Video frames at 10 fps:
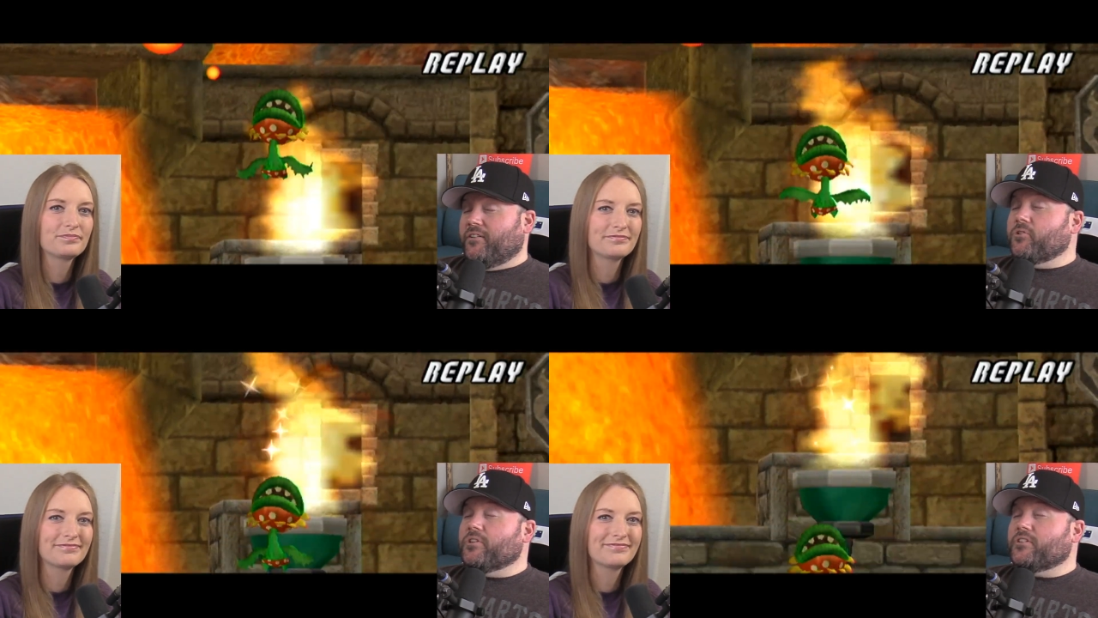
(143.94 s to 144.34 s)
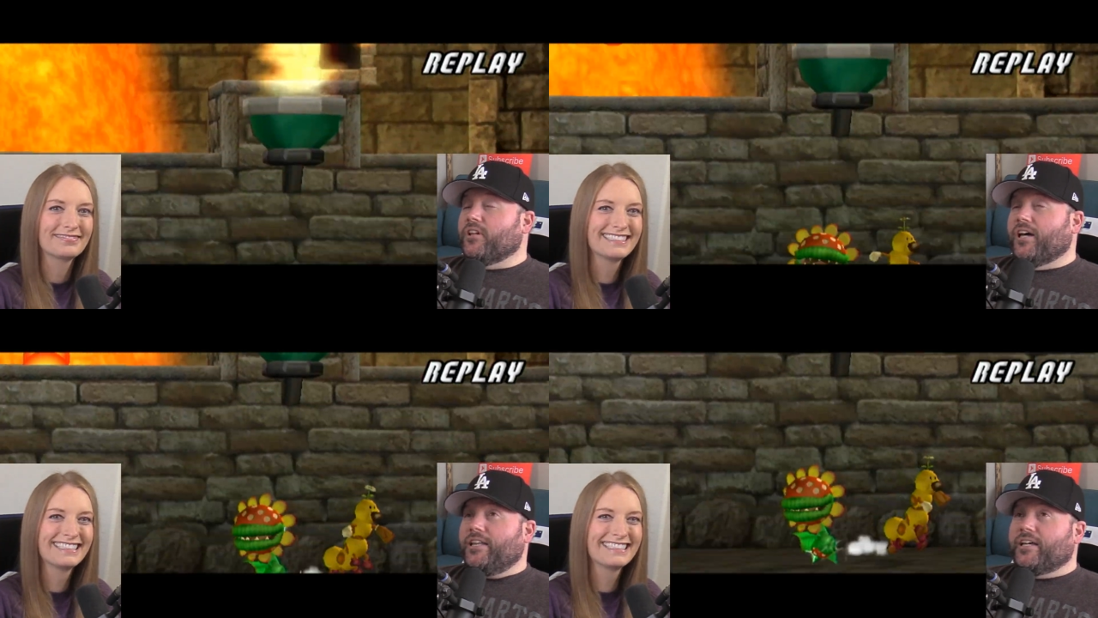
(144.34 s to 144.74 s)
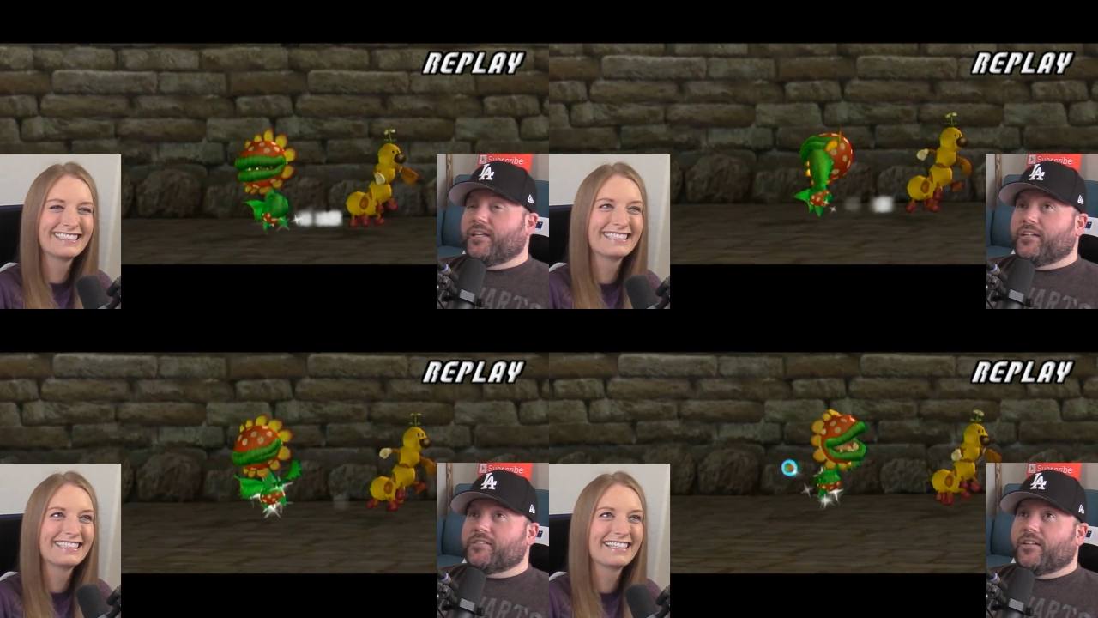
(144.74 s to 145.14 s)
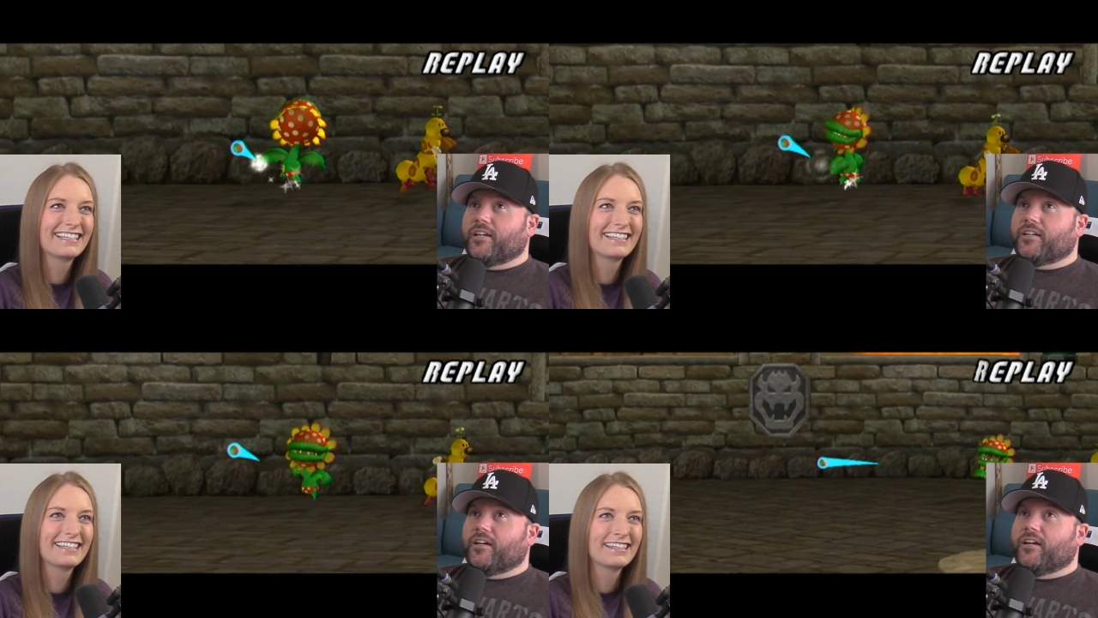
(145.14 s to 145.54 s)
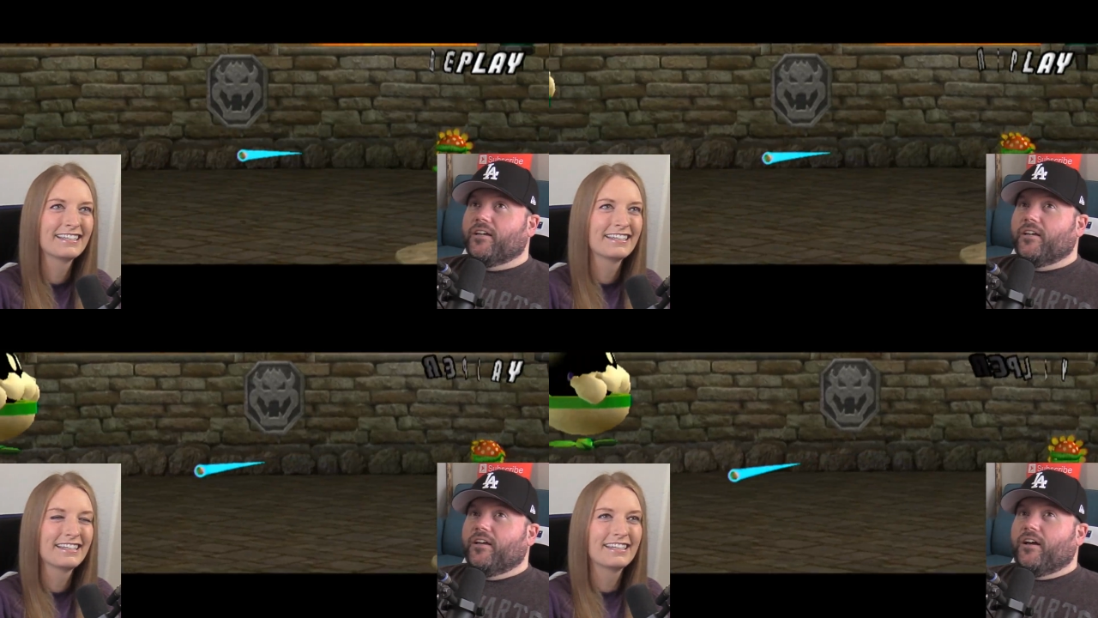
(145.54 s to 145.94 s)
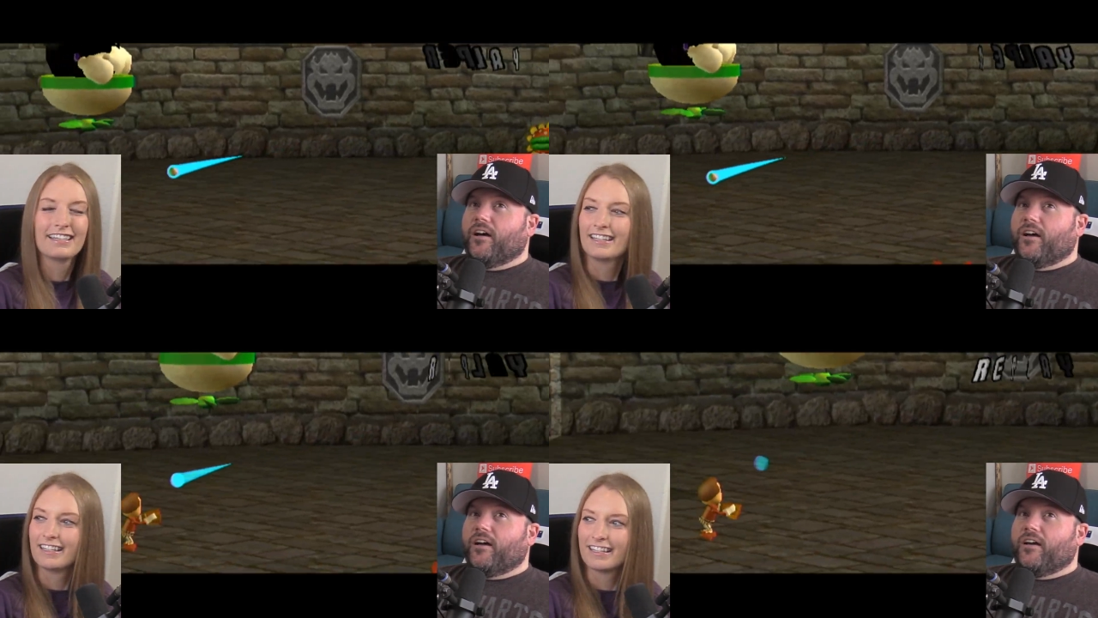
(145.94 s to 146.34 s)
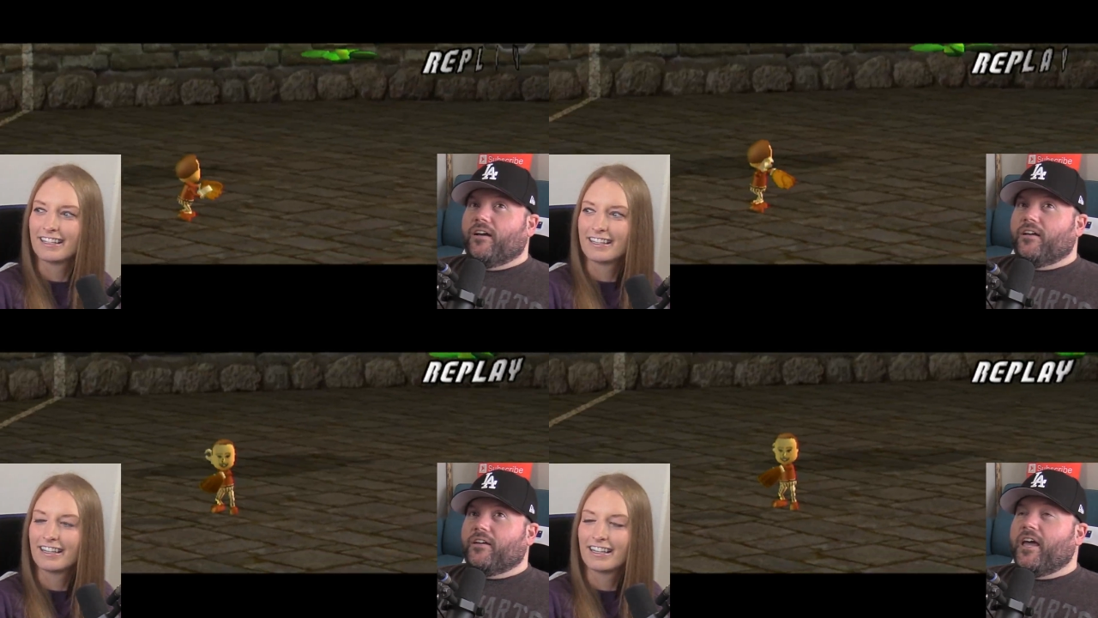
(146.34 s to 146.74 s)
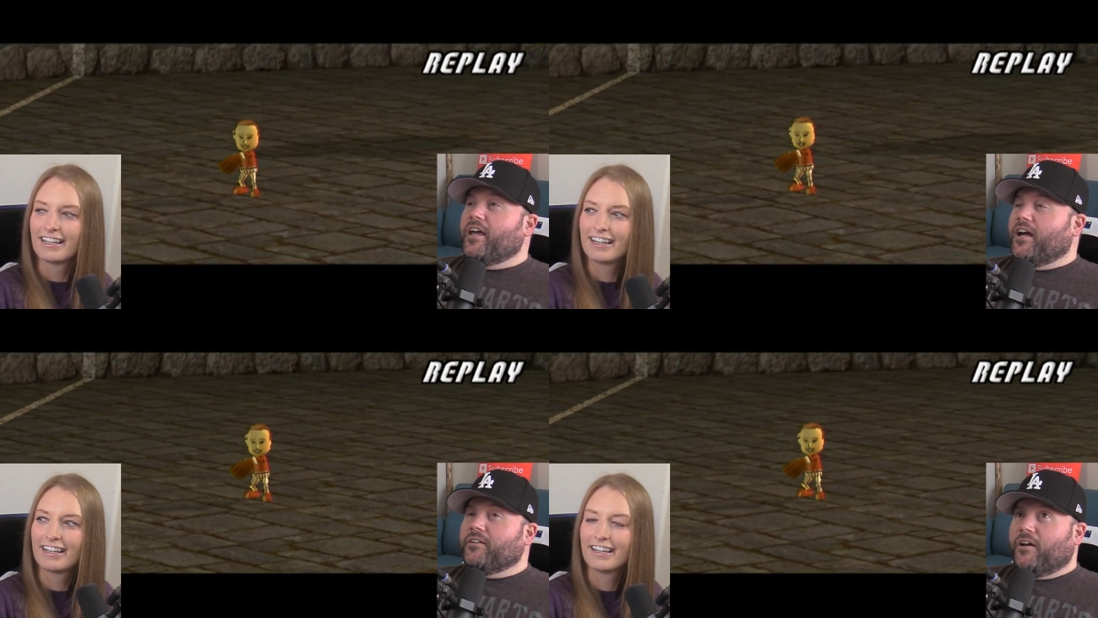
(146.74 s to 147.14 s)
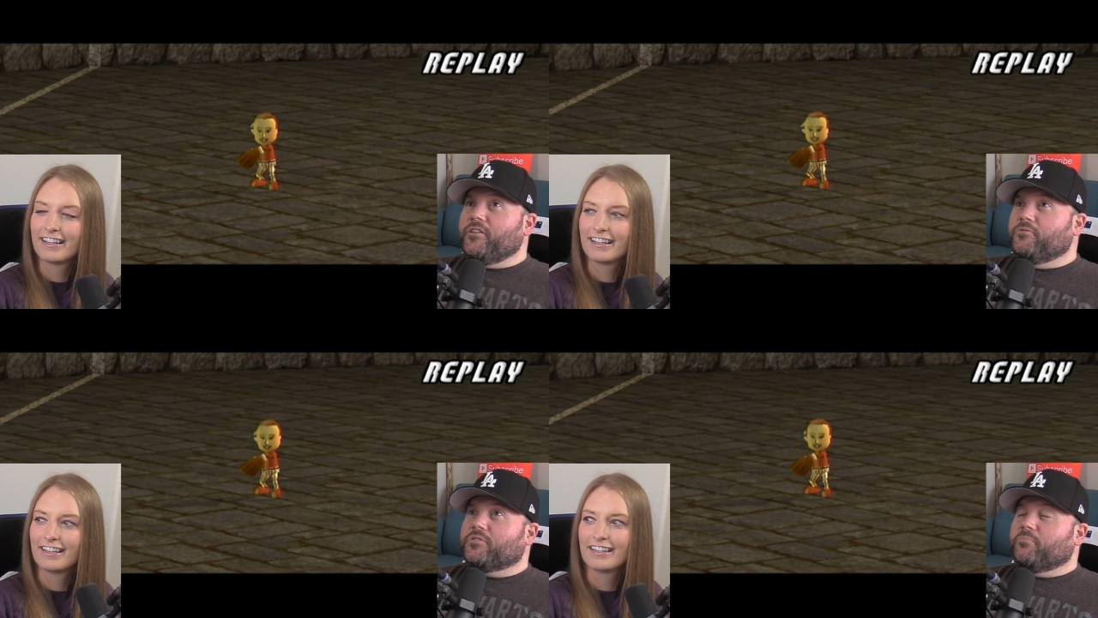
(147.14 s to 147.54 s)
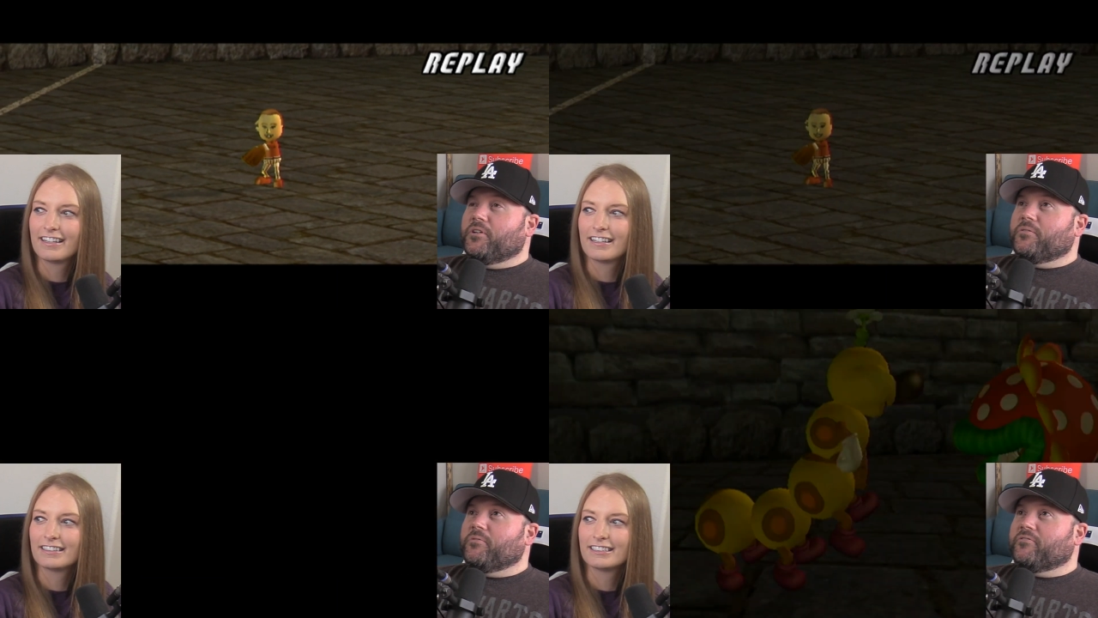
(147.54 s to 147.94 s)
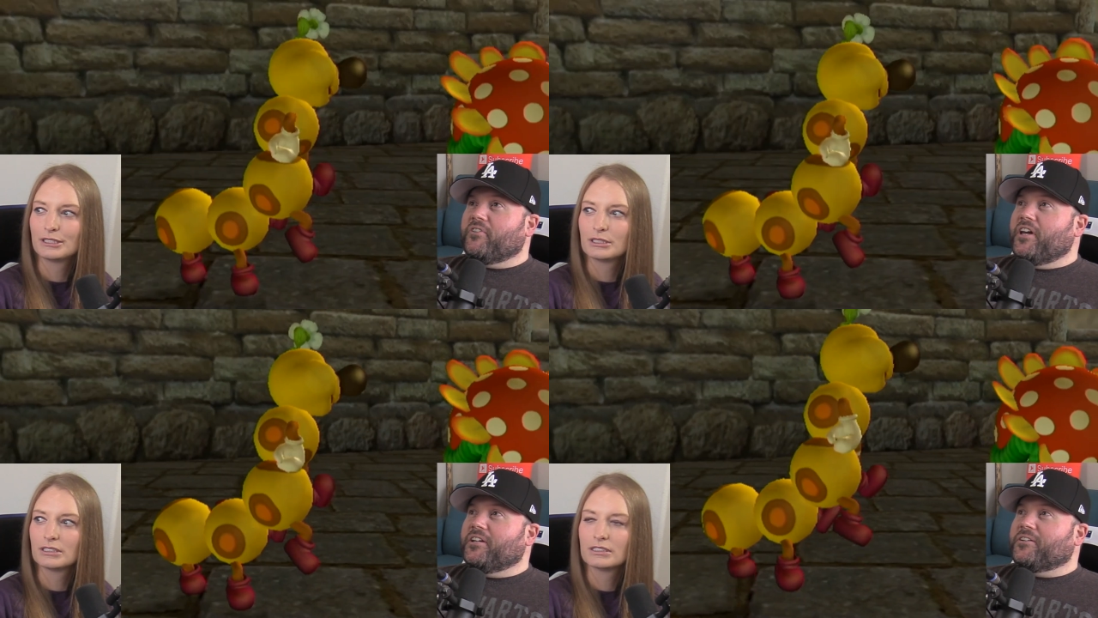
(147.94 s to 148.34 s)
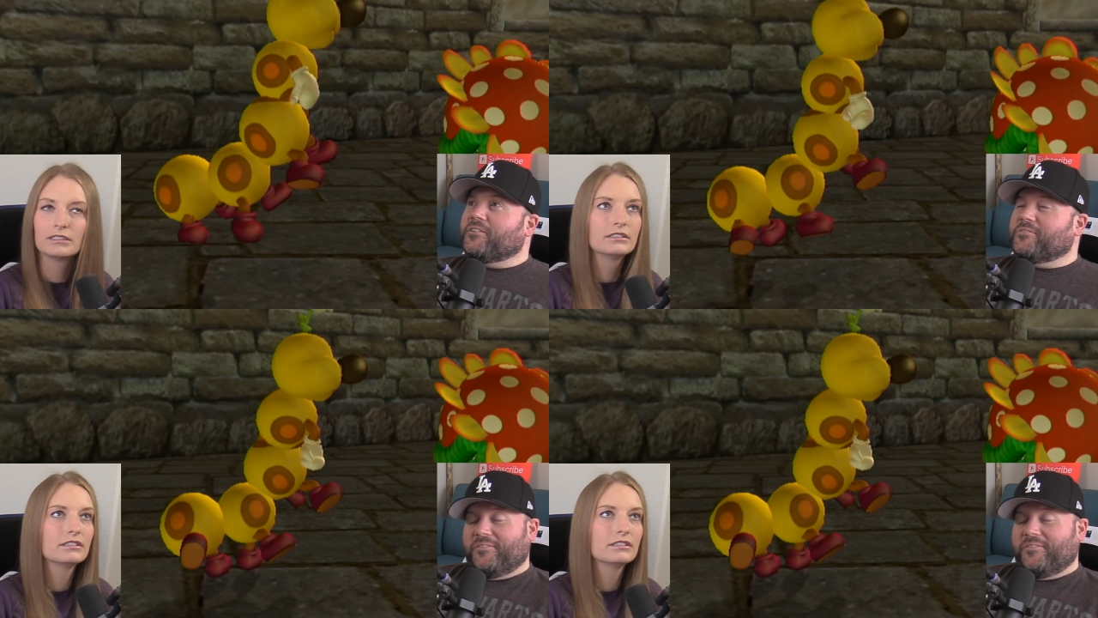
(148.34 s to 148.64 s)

Speaker 1: I've heard this a lot lately. It's like, uh, uh, hey, I, I, used to be a big fan of yours.